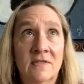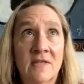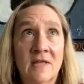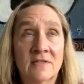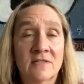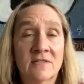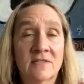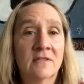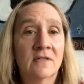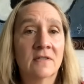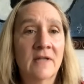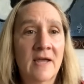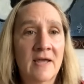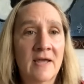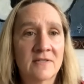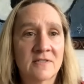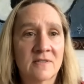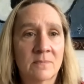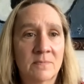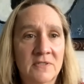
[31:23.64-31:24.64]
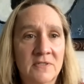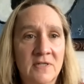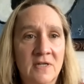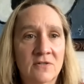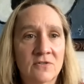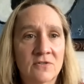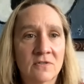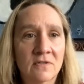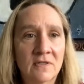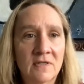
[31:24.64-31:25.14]
that still has some
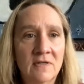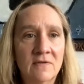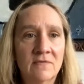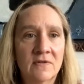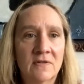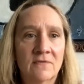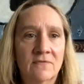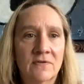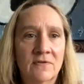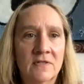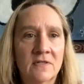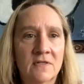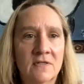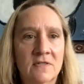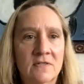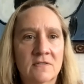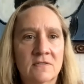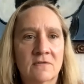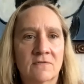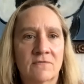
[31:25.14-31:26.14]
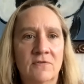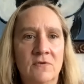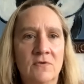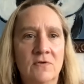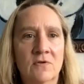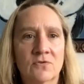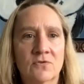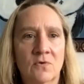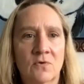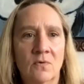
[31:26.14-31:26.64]
potential, even if it is a few
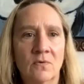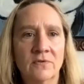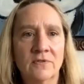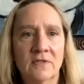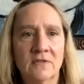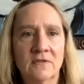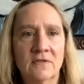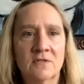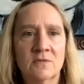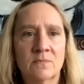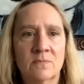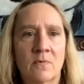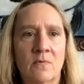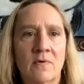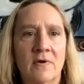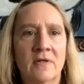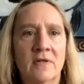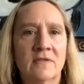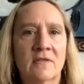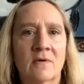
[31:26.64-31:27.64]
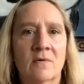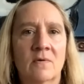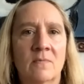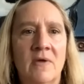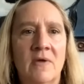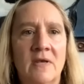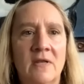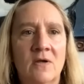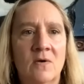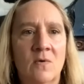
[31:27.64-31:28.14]
years old at this point. There are
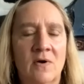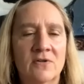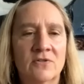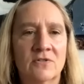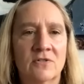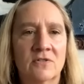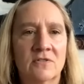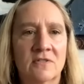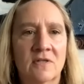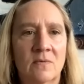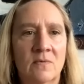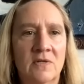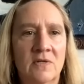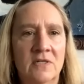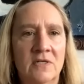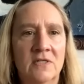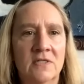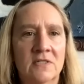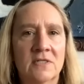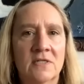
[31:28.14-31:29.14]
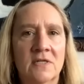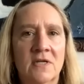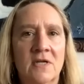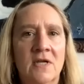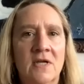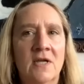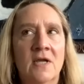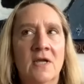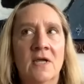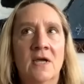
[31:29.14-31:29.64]
many questions that we didn't
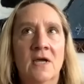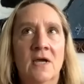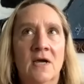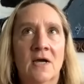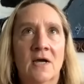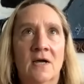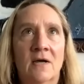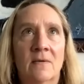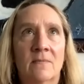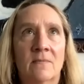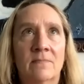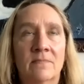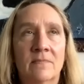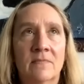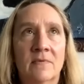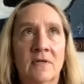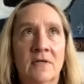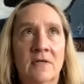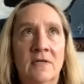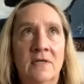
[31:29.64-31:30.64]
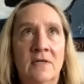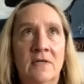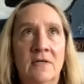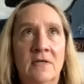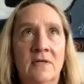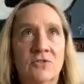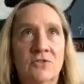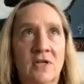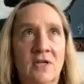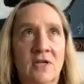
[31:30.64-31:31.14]
get a
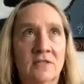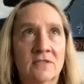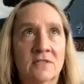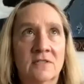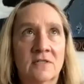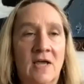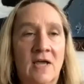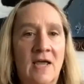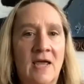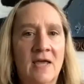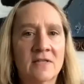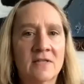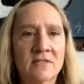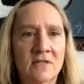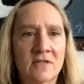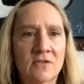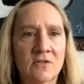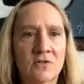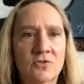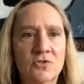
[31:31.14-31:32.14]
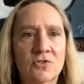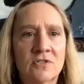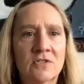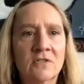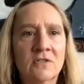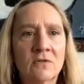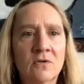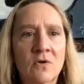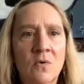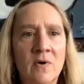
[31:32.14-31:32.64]
chance to ask, and there's
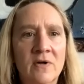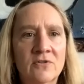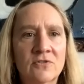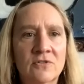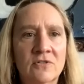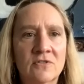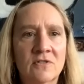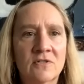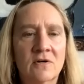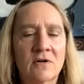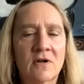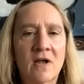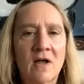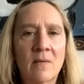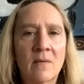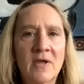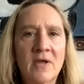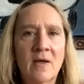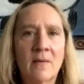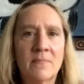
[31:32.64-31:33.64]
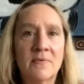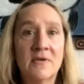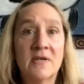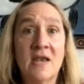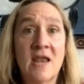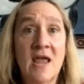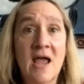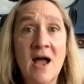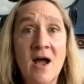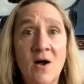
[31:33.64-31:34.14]
still questions that are coming up
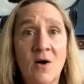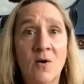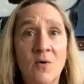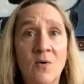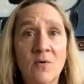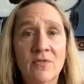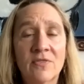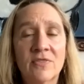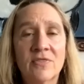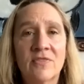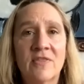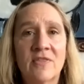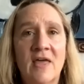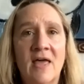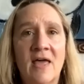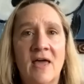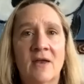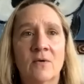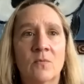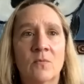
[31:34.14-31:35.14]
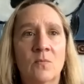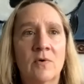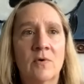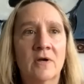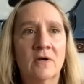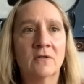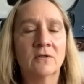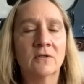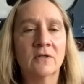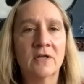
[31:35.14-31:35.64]
now that
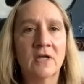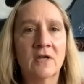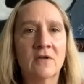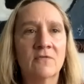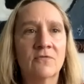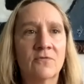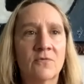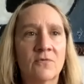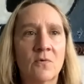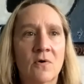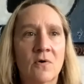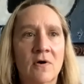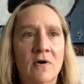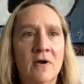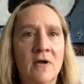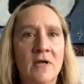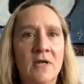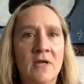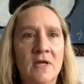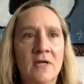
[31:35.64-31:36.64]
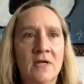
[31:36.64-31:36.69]
we're looking for